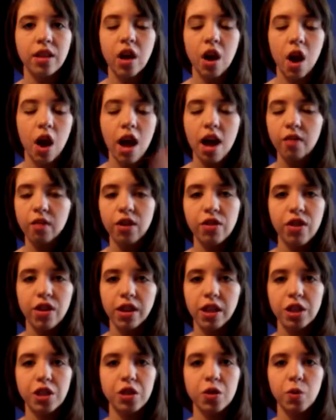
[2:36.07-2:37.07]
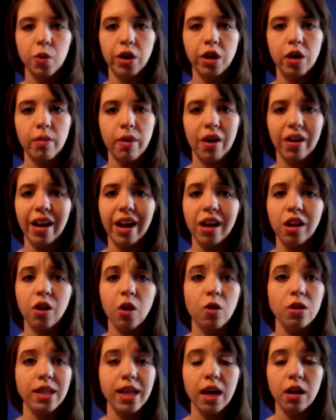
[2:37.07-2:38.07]
everything that she's worrying about kind of
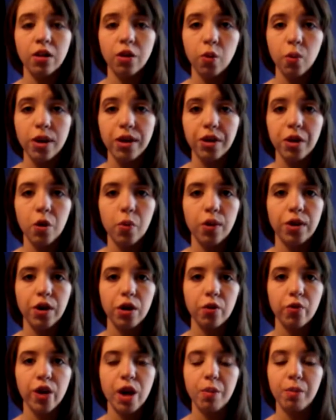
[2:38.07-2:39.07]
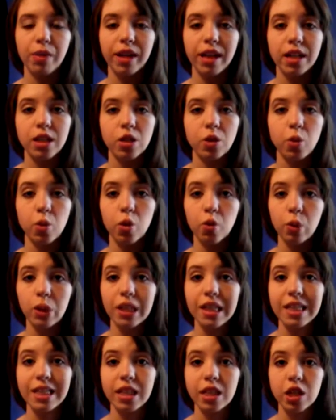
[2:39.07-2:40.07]
goes out the window when her family gets into a really
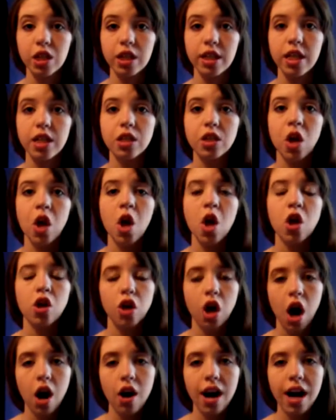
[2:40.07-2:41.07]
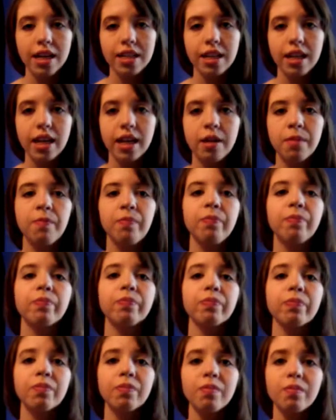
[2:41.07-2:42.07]
serious car accident.
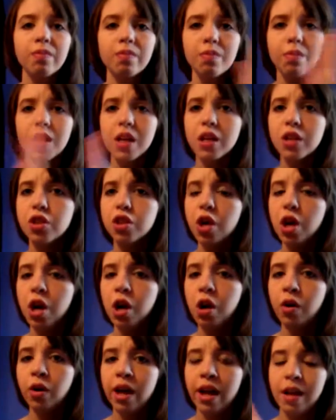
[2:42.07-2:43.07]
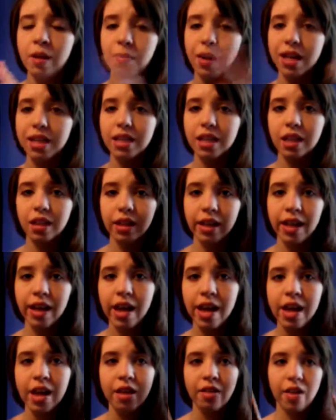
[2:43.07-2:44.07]
So, and basically
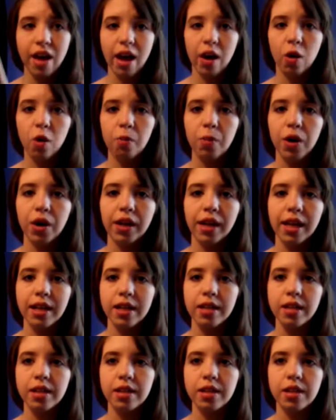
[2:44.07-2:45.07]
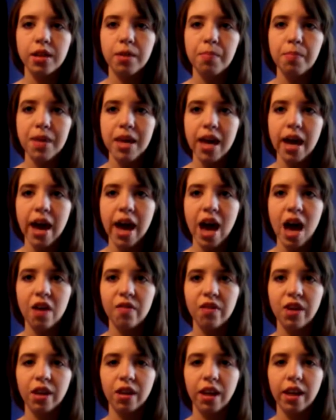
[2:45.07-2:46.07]
that whole book is Mia
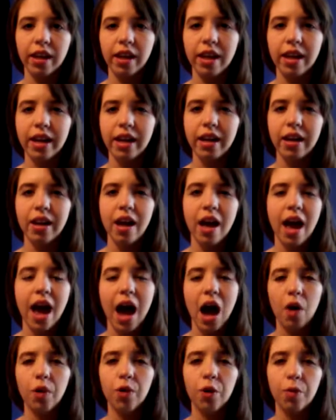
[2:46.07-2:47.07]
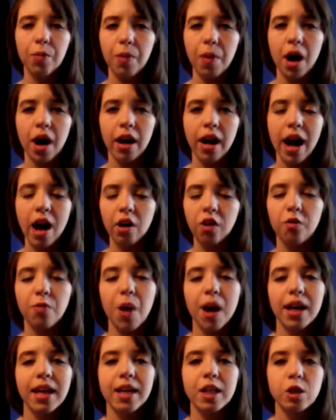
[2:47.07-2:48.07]
having like an
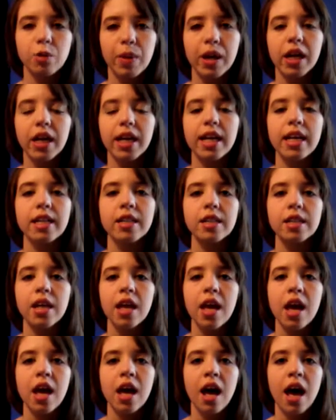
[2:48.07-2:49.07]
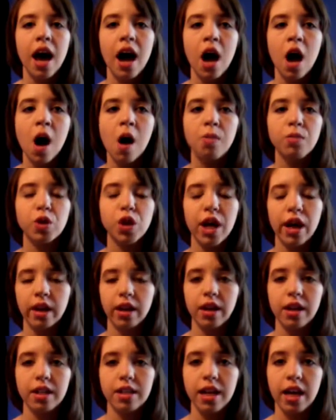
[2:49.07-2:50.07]
out-of-body experience, trying to
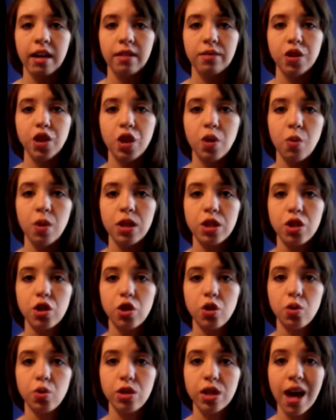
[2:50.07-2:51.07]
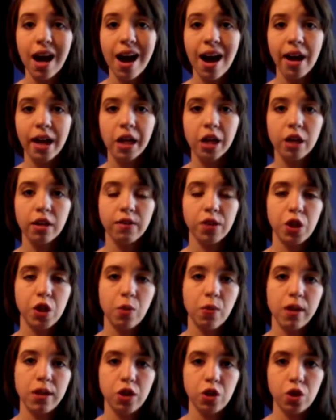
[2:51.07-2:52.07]
decide if she wants to die or if she
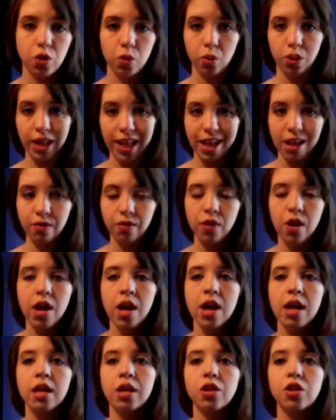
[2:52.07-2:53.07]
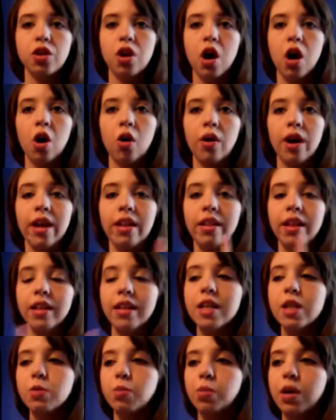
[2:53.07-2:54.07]
wants to live. So, and then
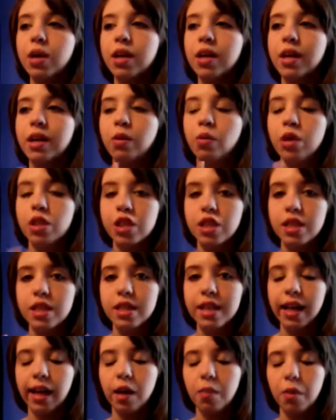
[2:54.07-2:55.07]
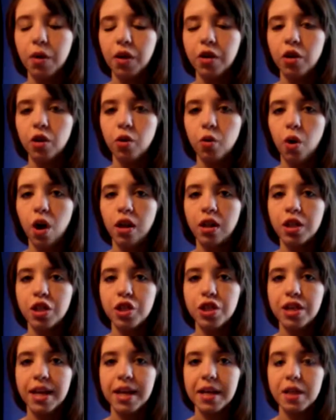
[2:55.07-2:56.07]
this book, which is the second book in the duology,
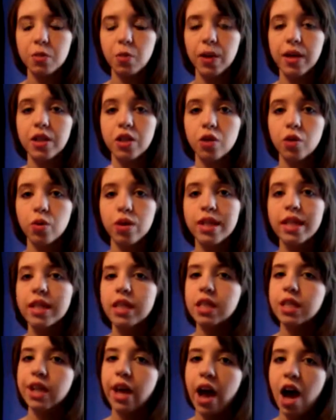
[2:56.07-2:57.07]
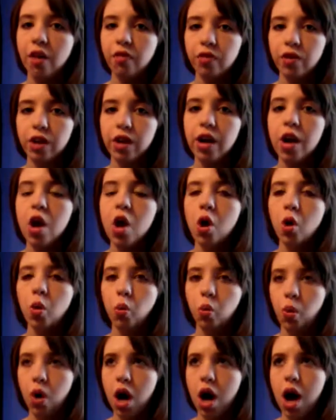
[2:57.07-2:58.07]
takes place 3 years after
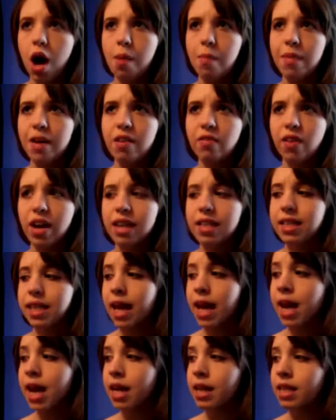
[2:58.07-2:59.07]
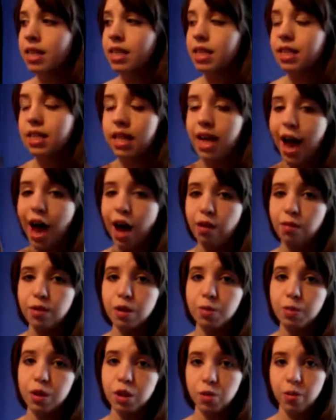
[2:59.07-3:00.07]
If I Say, and this is in Adam's
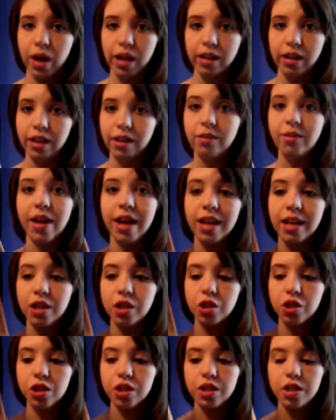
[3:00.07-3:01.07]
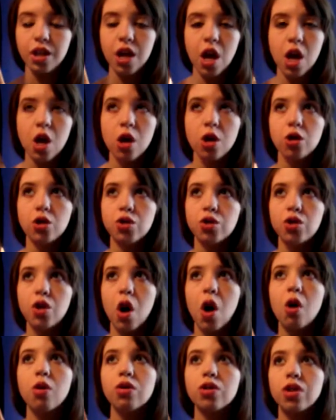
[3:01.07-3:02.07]
perspective, and it's just
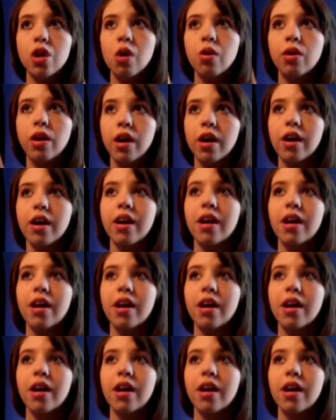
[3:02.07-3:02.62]
so good,